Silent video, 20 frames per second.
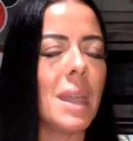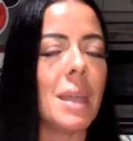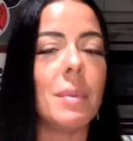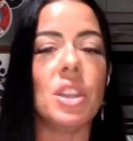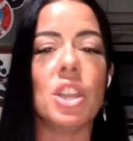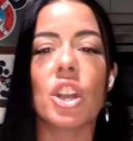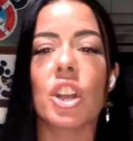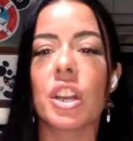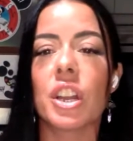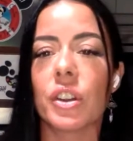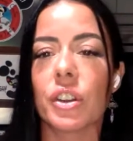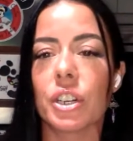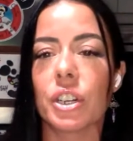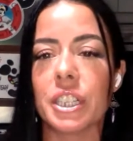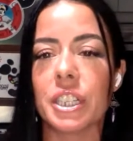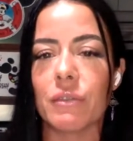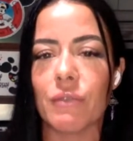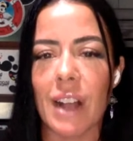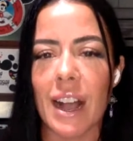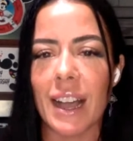Maybe you're an
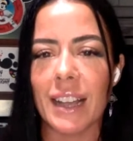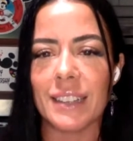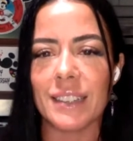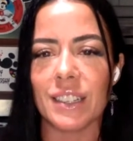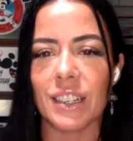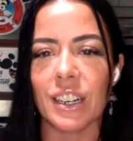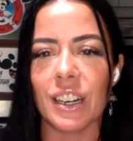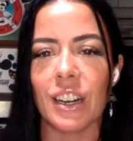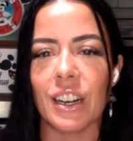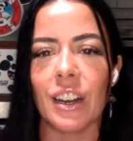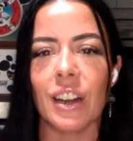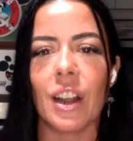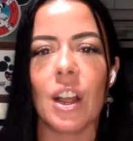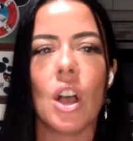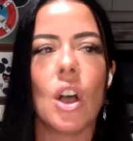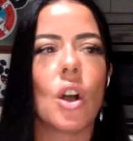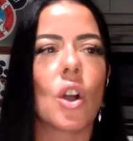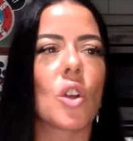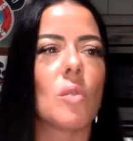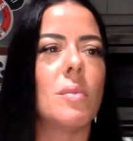early
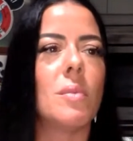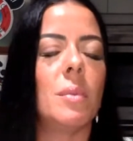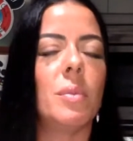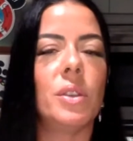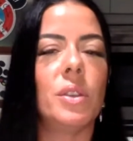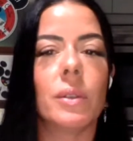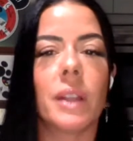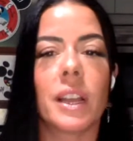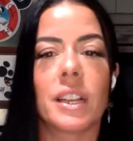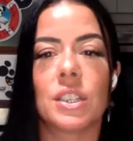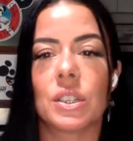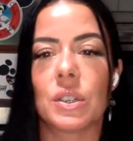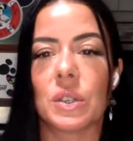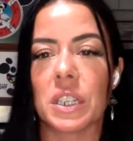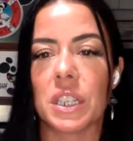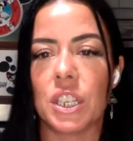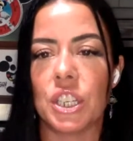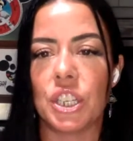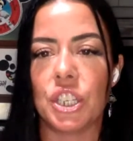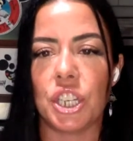riser, or maybe you like to
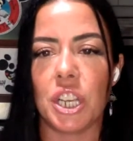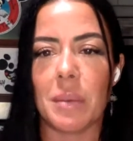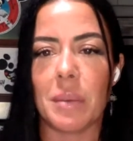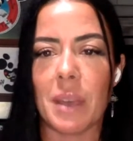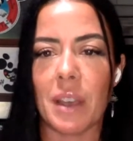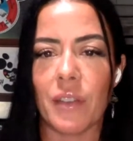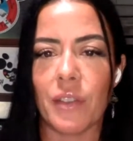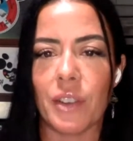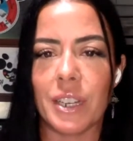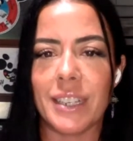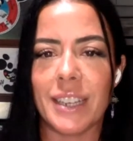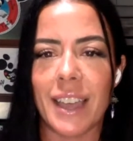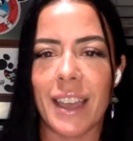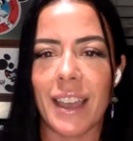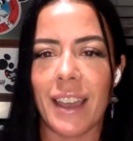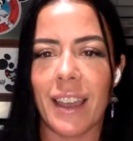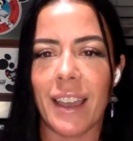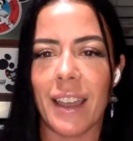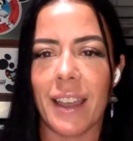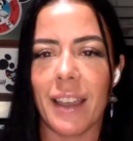go to the gym every
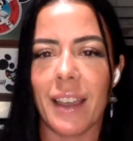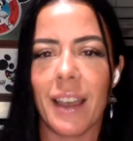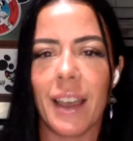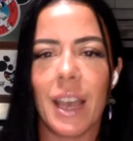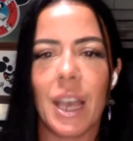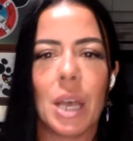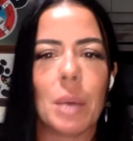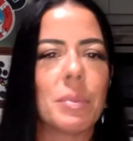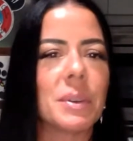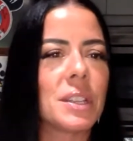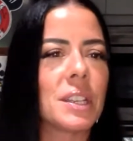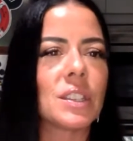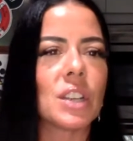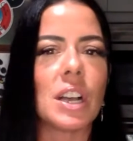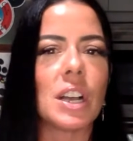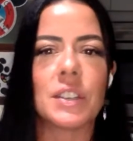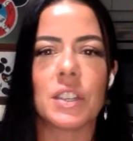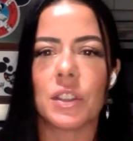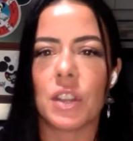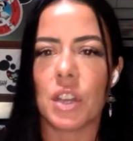day, but
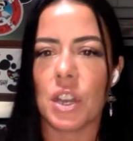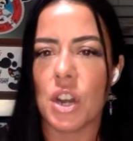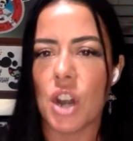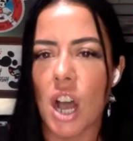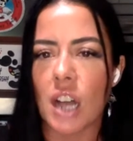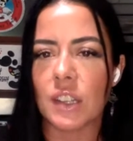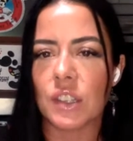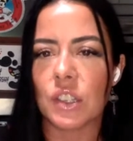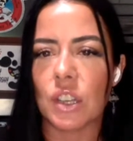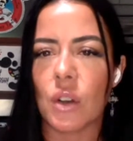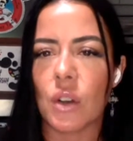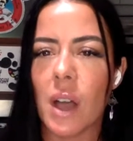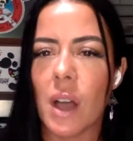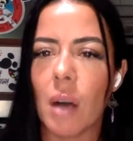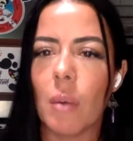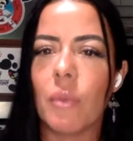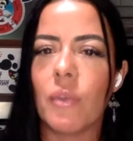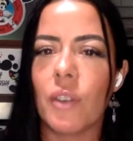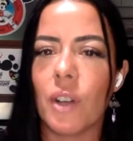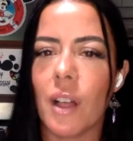there's also the not so
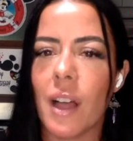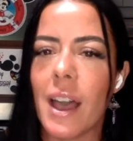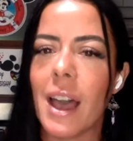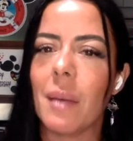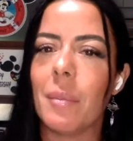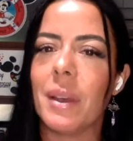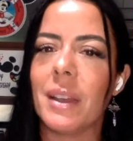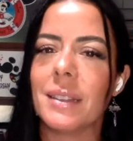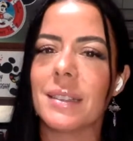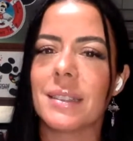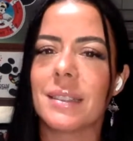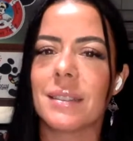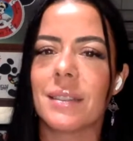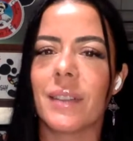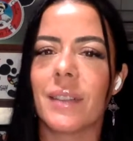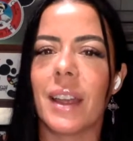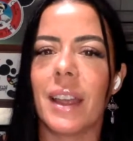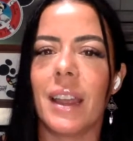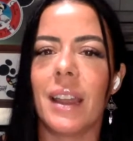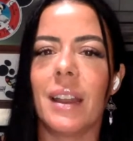helpful
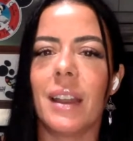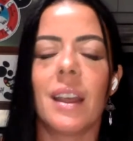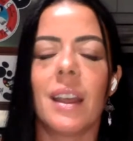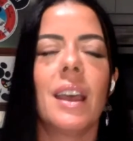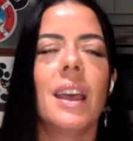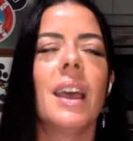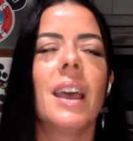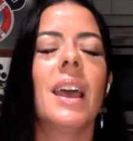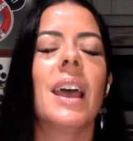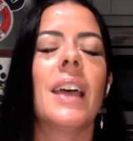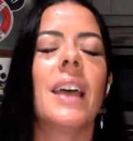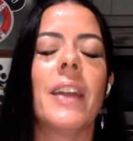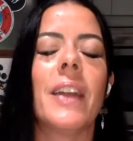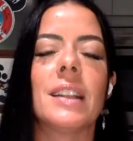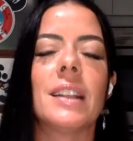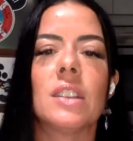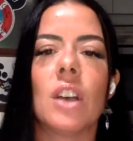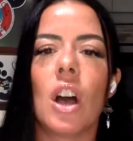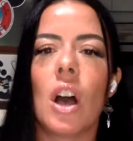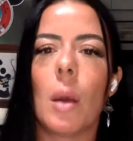habits, right?
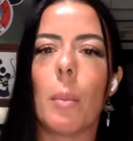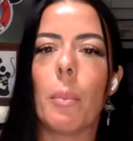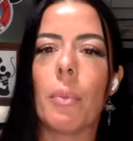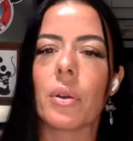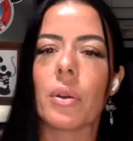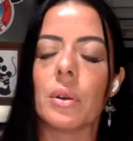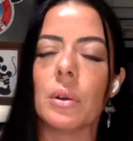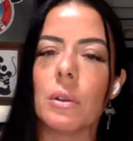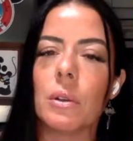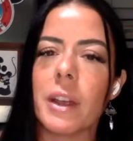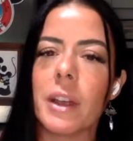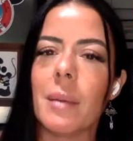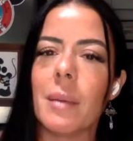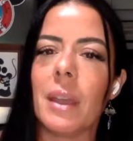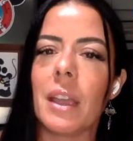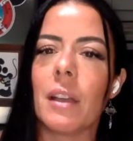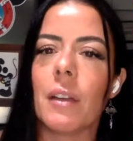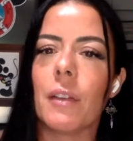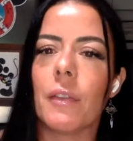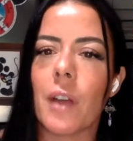And that's all
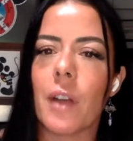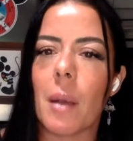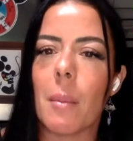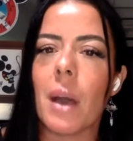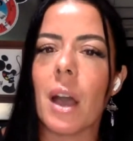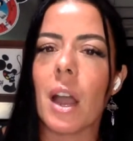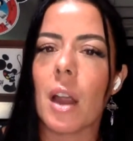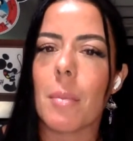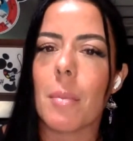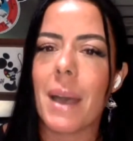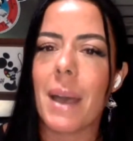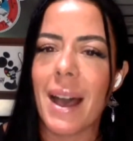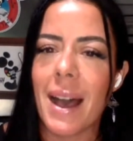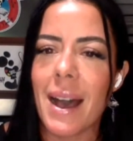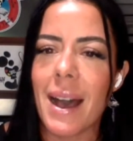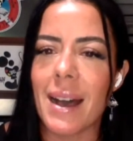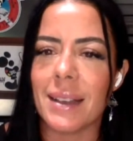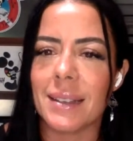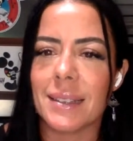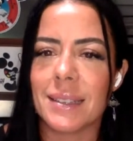programming from our
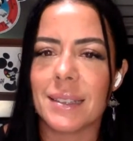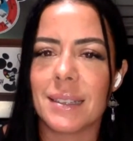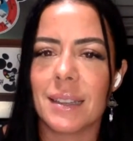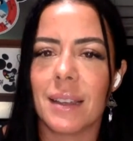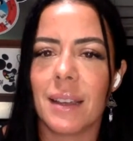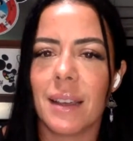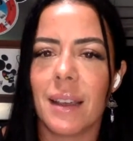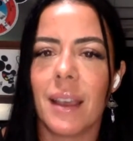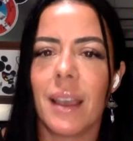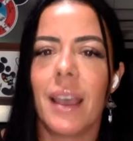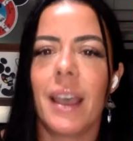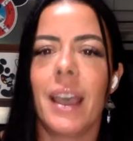past.